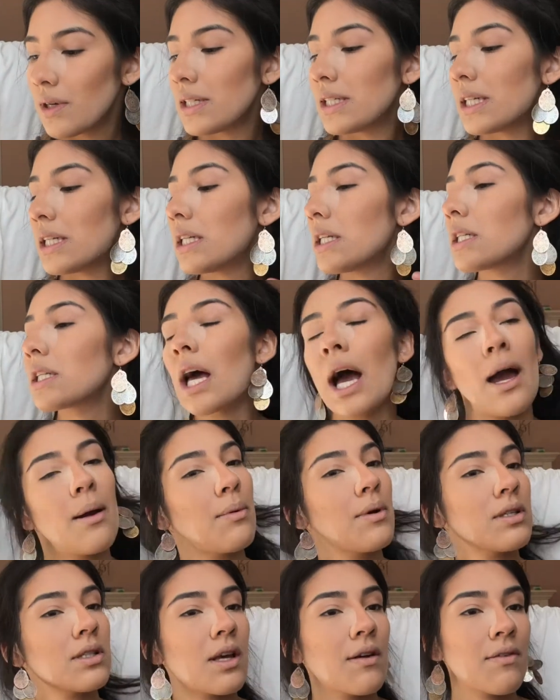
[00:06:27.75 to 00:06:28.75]
he did his
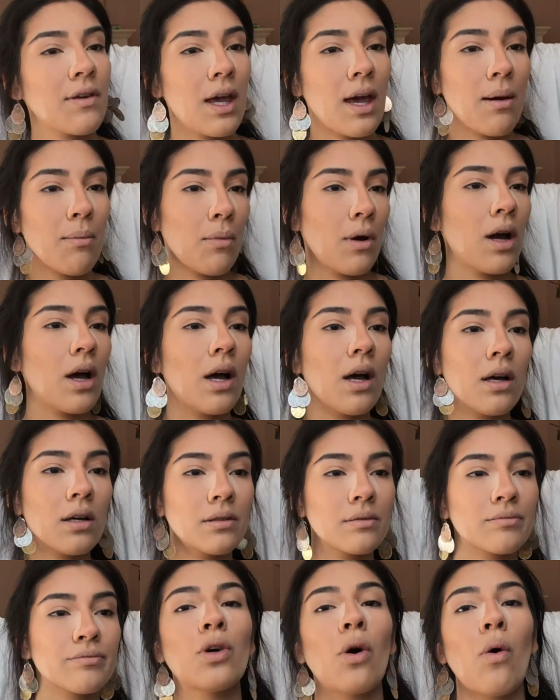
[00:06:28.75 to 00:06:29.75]
eyebrows off camera,
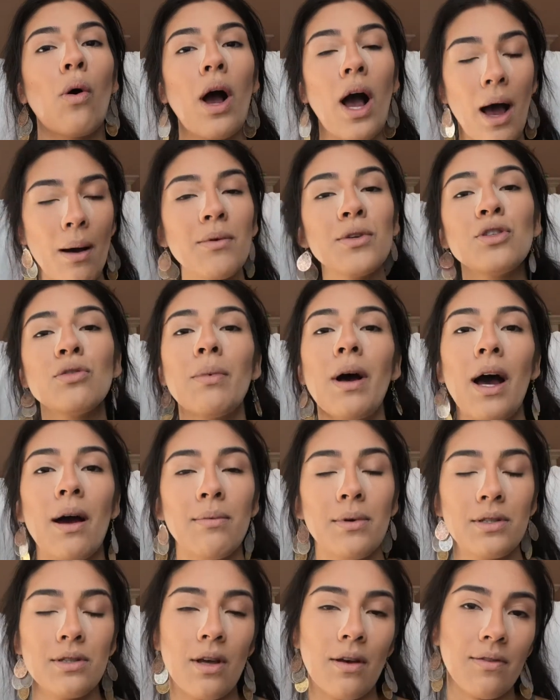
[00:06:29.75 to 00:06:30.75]
so I'm gonna do my
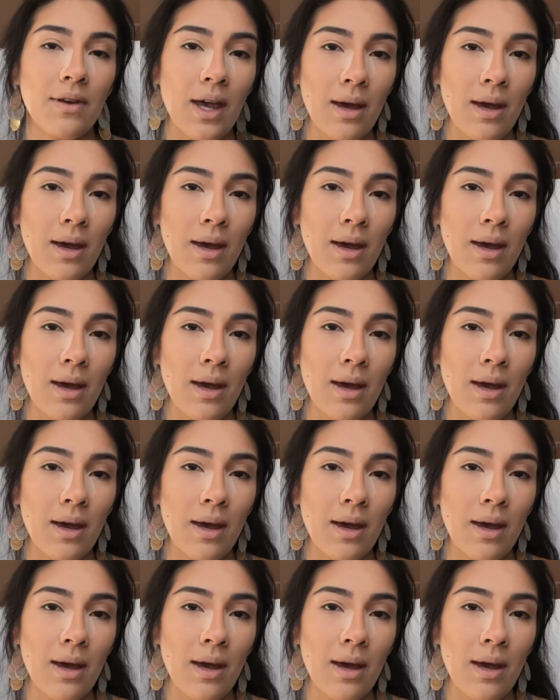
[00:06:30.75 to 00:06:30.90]
eyebrows off